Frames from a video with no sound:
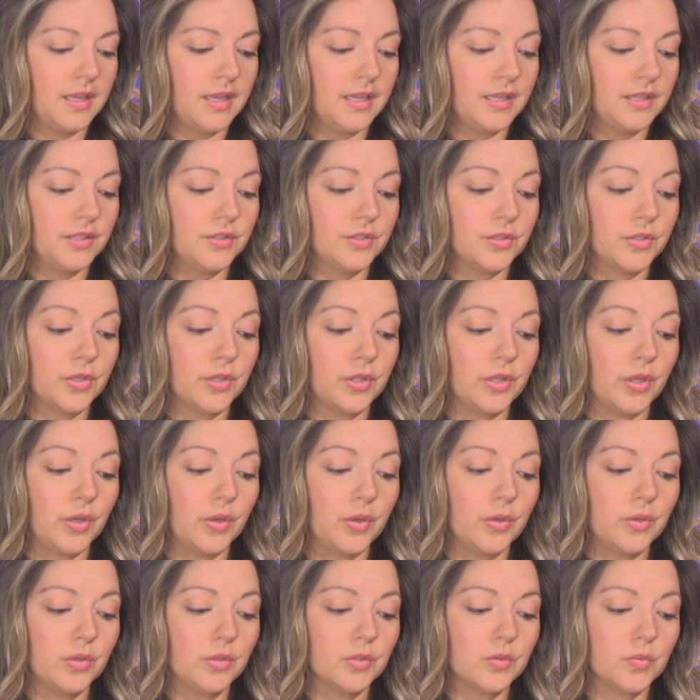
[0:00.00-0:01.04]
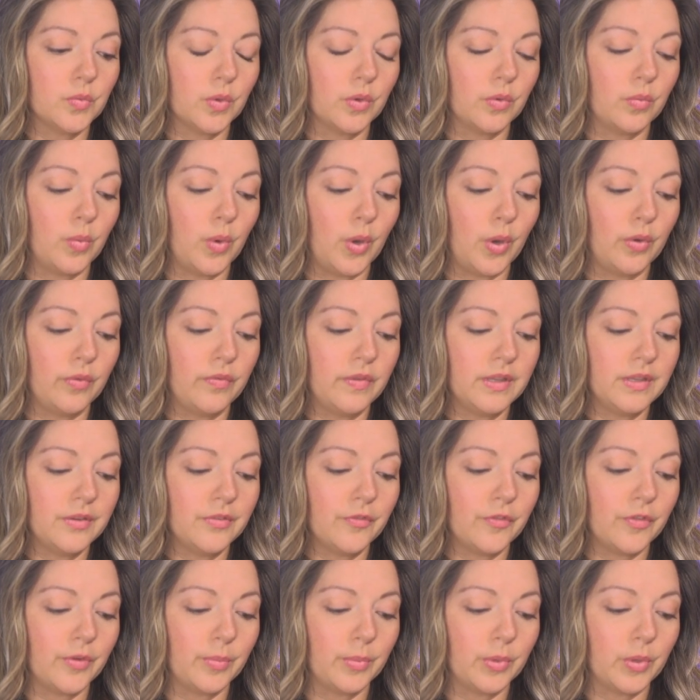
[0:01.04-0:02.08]
His clothes were woven
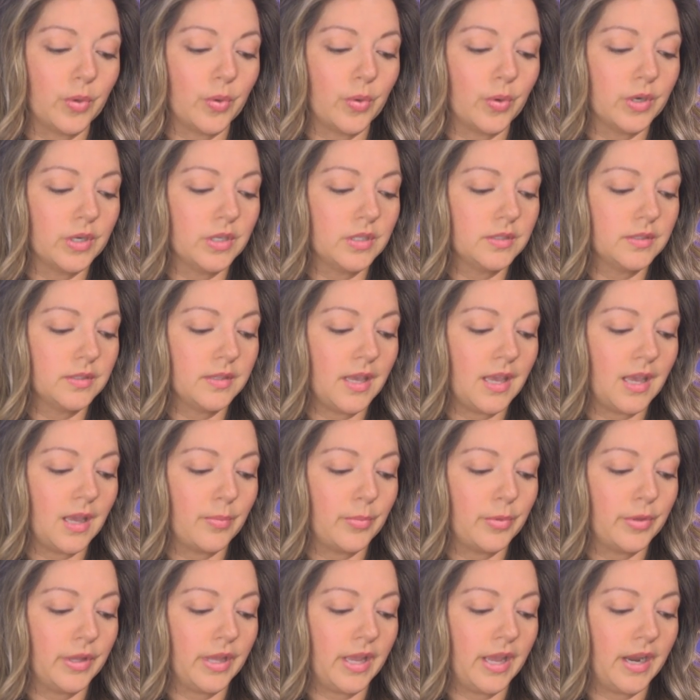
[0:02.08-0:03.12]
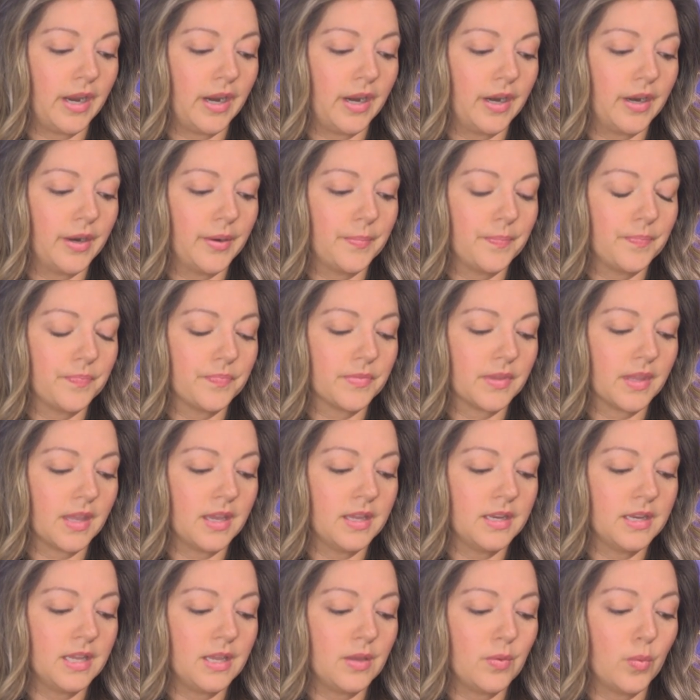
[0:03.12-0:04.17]
from coarse camel hair,
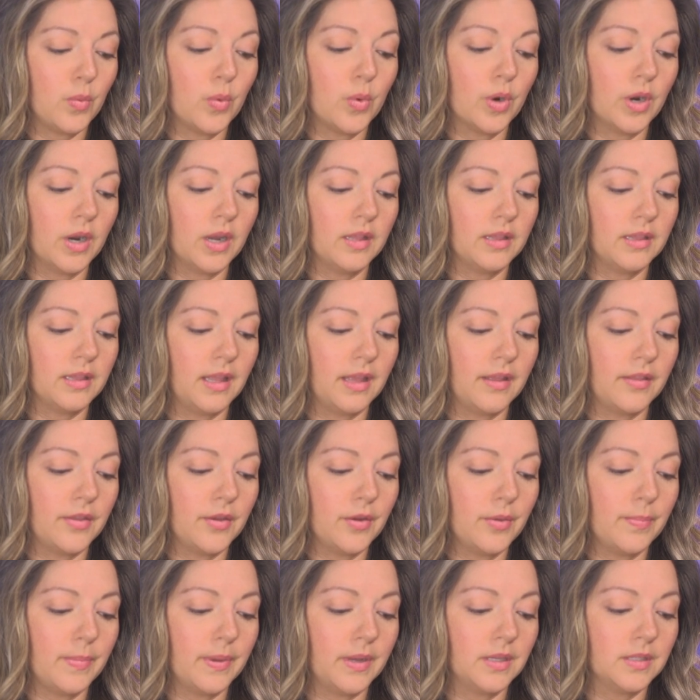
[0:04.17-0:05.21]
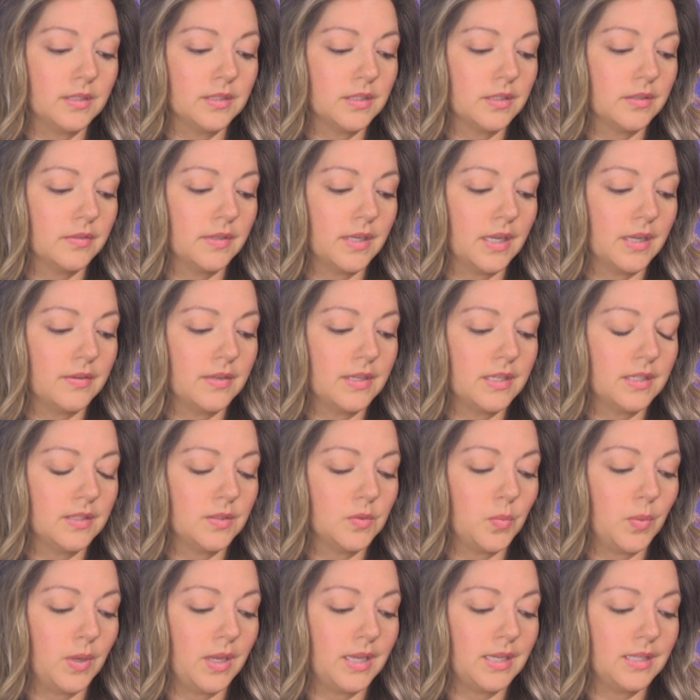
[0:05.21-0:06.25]
and he wore a leather belt around his
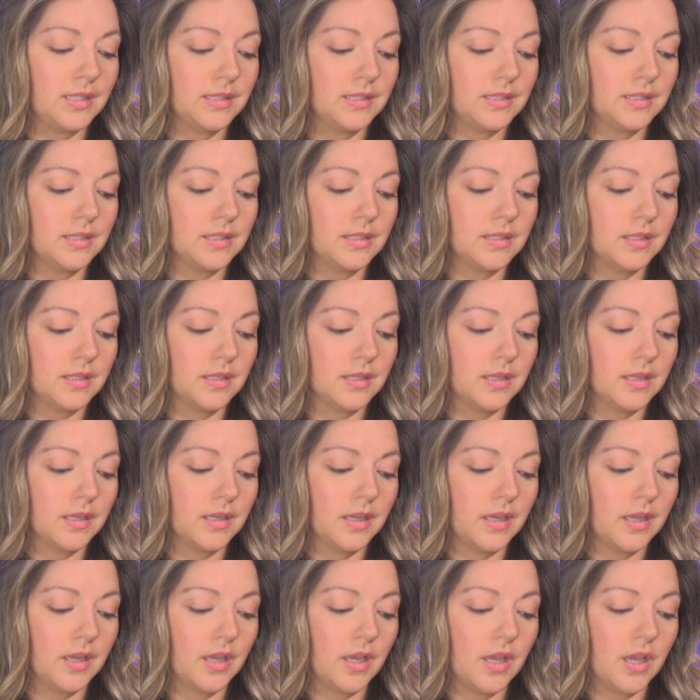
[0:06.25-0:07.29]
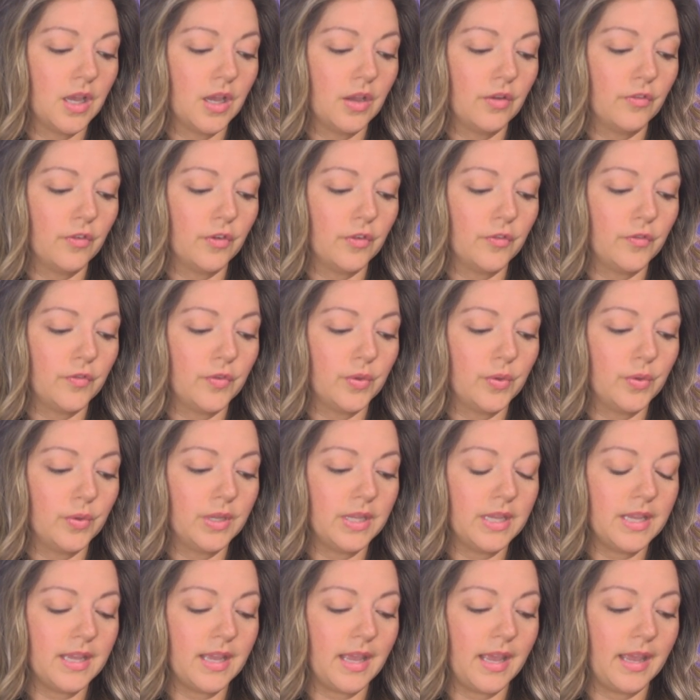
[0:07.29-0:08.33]
waist. For food,
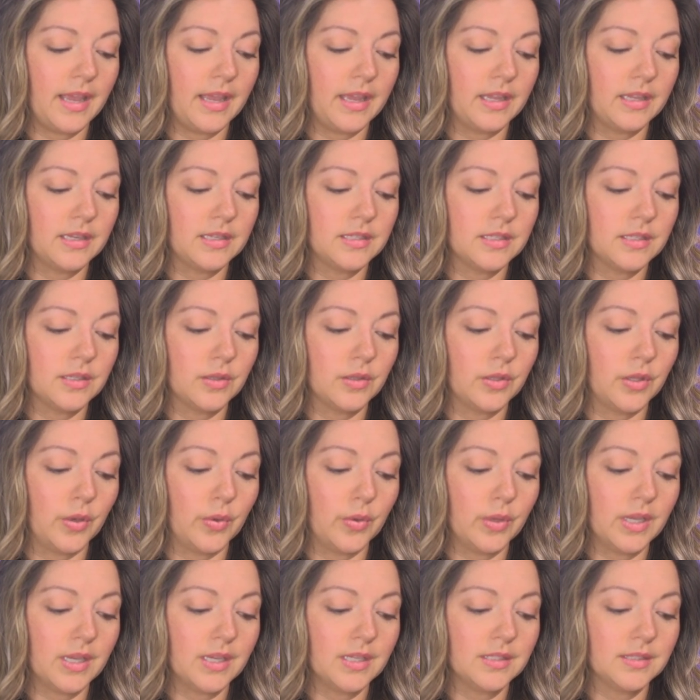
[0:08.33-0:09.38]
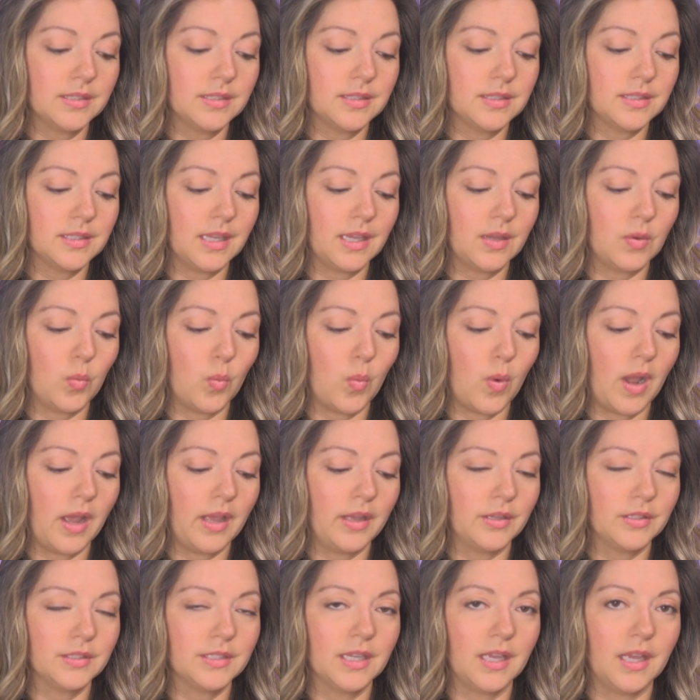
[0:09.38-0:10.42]
he ate locusts and
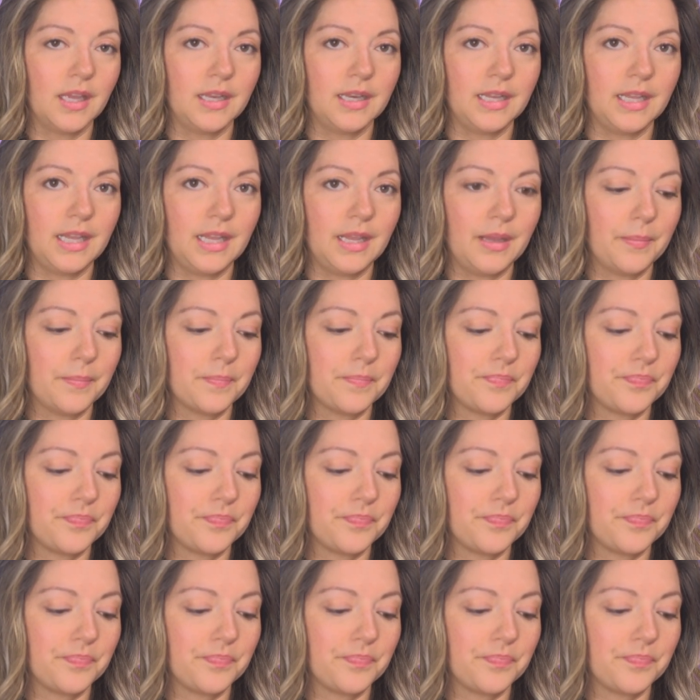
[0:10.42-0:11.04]
wild honey.